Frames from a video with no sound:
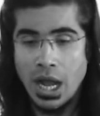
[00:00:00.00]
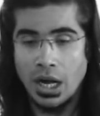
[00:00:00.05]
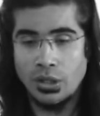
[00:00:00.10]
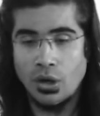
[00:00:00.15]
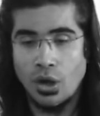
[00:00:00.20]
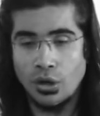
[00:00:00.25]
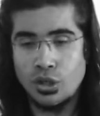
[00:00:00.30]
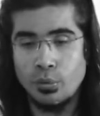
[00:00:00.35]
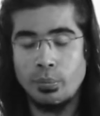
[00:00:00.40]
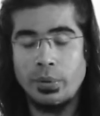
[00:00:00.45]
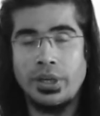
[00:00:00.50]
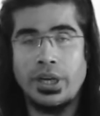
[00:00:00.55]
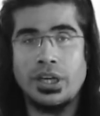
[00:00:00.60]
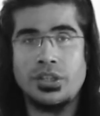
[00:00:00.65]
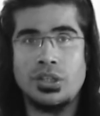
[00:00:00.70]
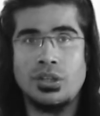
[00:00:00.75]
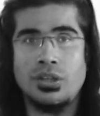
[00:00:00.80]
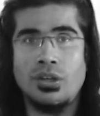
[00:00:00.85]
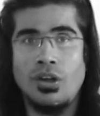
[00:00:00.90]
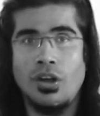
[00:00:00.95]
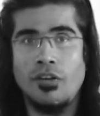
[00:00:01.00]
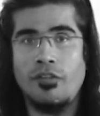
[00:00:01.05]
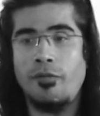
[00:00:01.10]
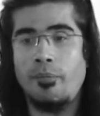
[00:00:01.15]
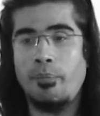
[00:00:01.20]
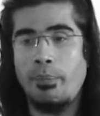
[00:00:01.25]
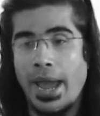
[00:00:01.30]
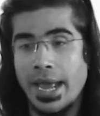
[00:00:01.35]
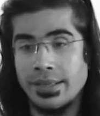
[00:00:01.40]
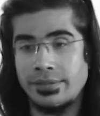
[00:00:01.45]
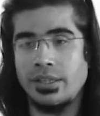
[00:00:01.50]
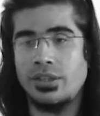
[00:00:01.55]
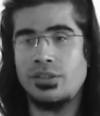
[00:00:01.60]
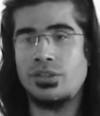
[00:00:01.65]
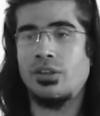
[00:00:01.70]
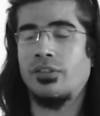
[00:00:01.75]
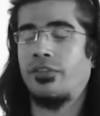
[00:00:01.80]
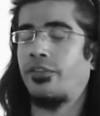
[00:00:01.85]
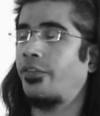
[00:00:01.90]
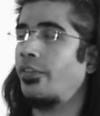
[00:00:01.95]
a documentation of
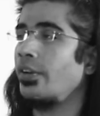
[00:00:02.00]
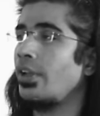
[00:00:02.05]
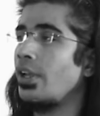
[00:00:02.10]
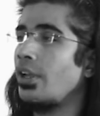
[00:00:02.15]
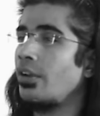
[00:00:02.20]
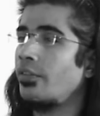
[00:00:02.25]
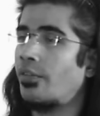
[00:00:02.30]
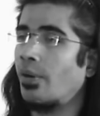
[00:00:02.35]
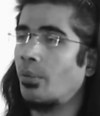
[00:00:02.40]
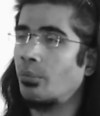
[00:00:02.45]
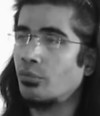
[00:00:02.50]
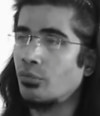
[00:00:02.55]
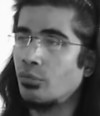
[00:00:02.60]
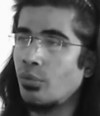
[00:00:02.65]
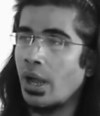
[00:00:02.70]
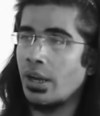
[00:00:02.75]
passage from